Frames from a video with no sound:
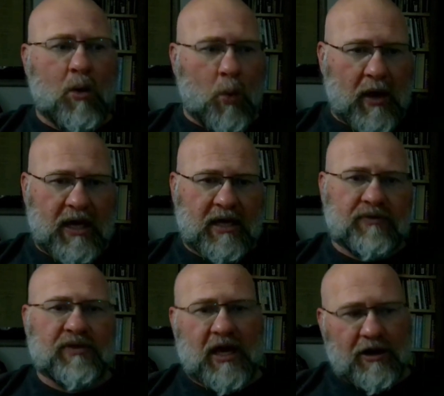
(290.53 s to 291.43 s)
went
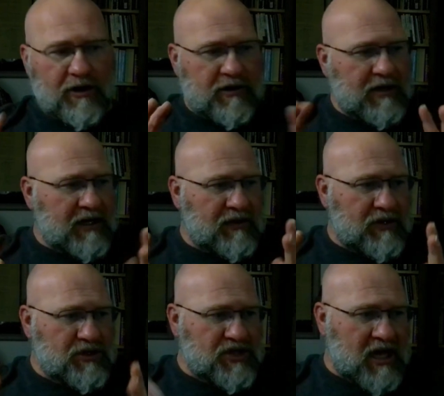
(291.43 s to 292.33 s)
that are in the
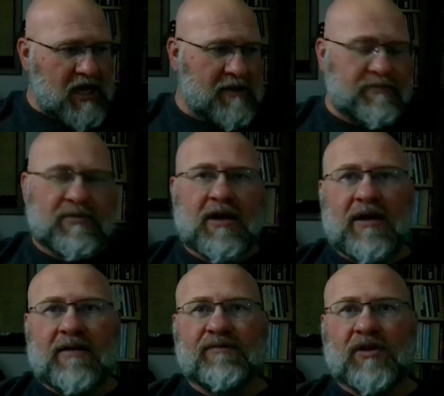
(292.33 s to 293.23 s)
same
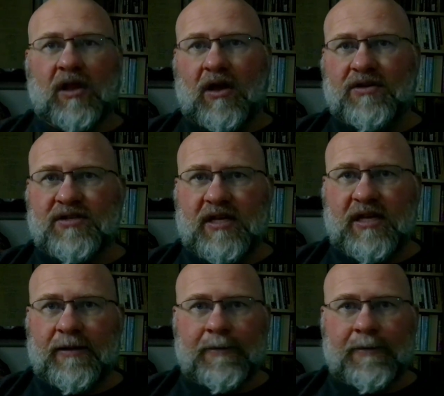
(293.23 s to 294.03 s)
velocity.